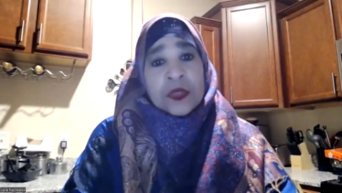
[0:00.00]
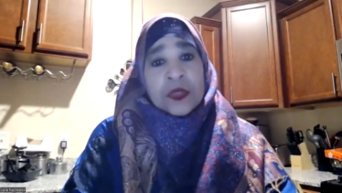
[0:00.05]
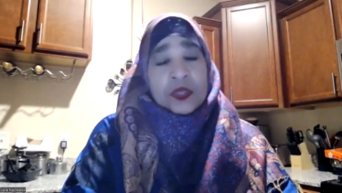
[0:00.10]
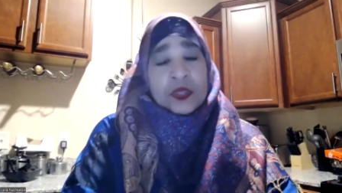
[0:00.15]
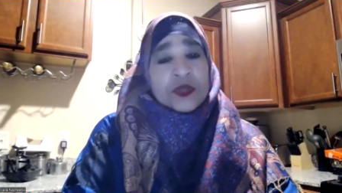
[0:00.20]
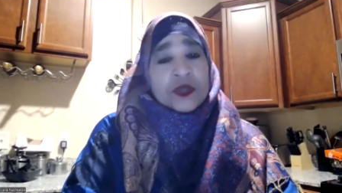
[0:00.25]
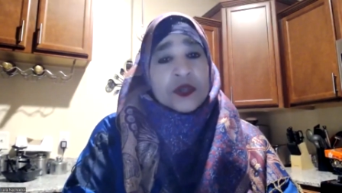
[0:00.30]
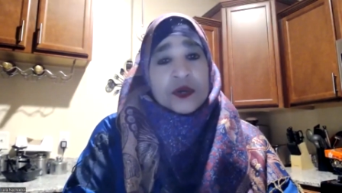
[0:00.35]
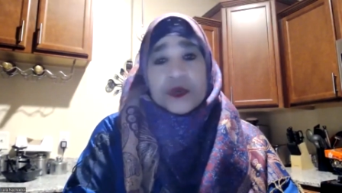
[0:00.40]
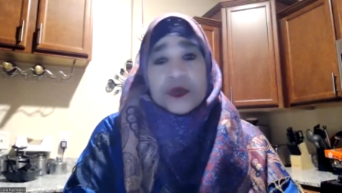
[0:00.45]

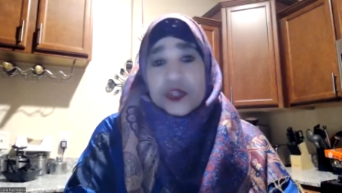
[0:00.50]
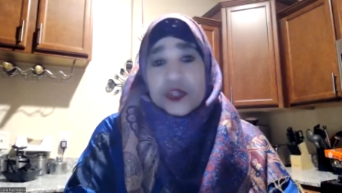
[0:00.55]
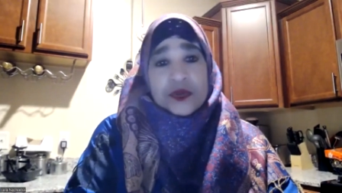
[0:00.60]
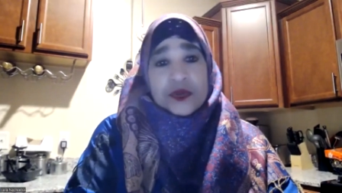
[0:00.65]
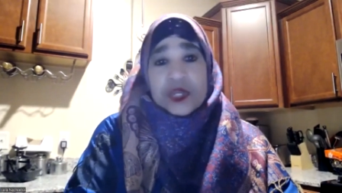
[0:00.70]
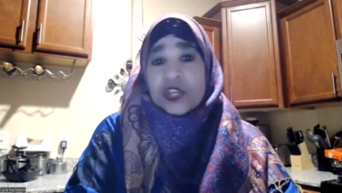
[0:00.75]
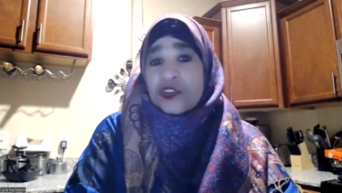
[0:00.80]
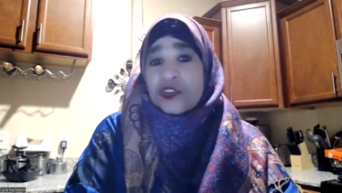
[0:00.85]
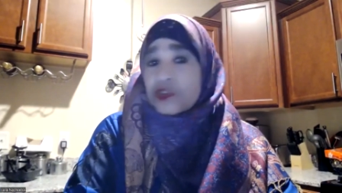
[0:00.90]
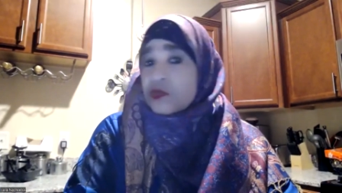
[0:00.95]
you know, and you
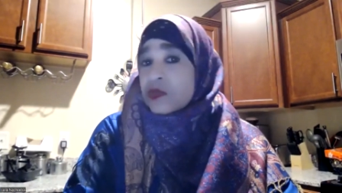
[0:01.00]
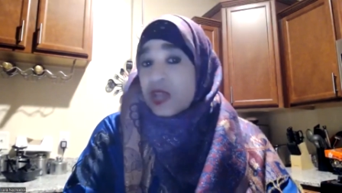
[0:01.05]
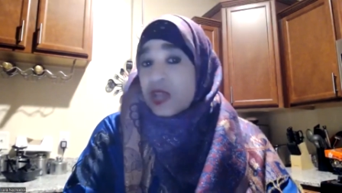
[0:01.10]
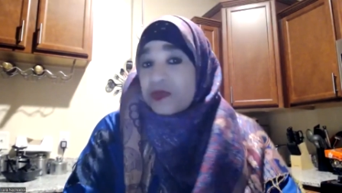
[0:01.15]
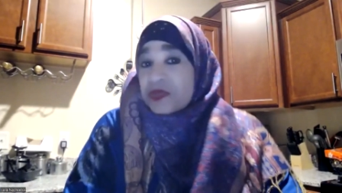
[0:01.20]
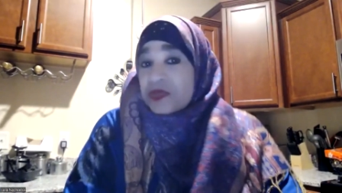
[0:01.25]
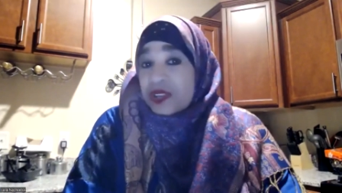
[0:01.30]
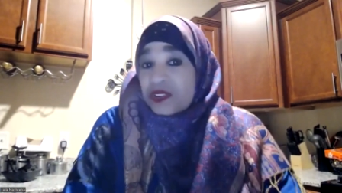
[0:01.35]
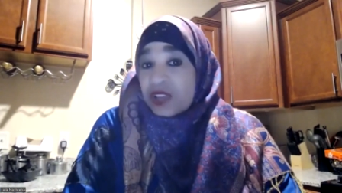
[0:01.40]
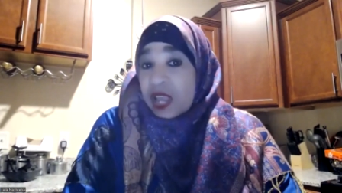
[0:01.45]
didn't do
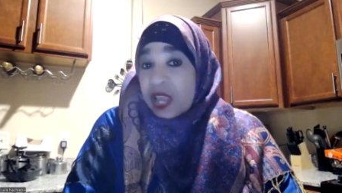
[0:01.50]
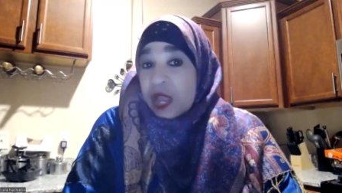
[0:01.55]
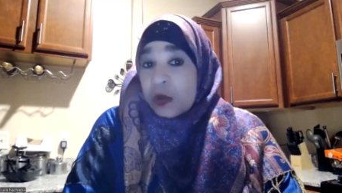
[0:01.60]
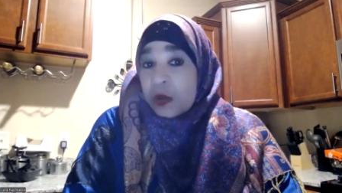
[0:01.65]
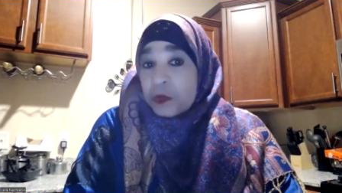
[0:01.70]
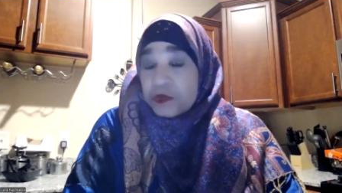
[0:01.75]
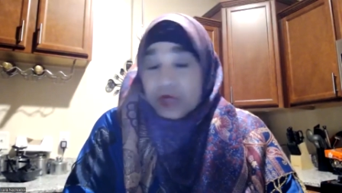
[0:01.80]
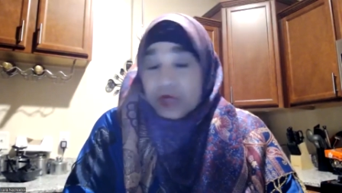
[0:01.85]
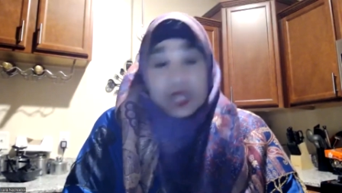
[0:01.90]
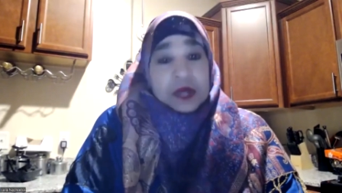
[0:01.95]
nothing to
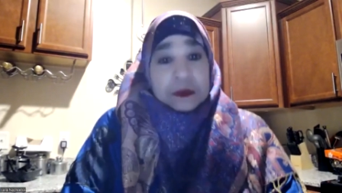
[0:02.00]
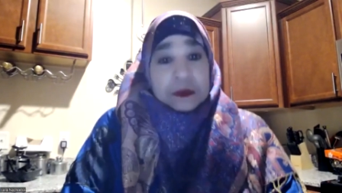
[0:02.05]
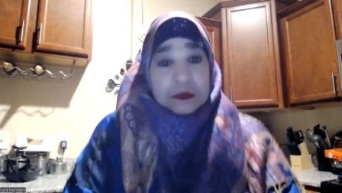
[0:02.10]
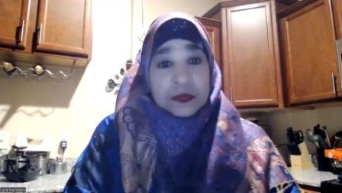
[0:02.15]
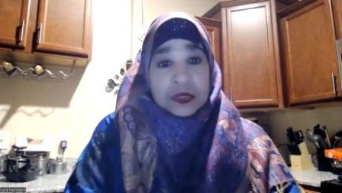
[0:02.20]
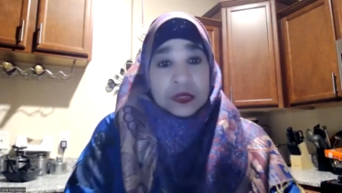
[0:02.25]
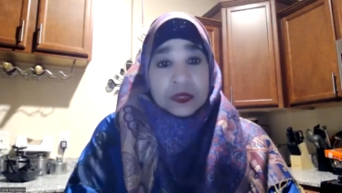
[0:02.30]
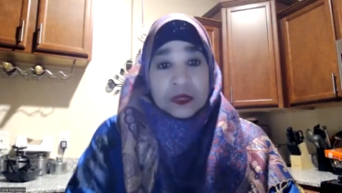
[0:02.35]
help them.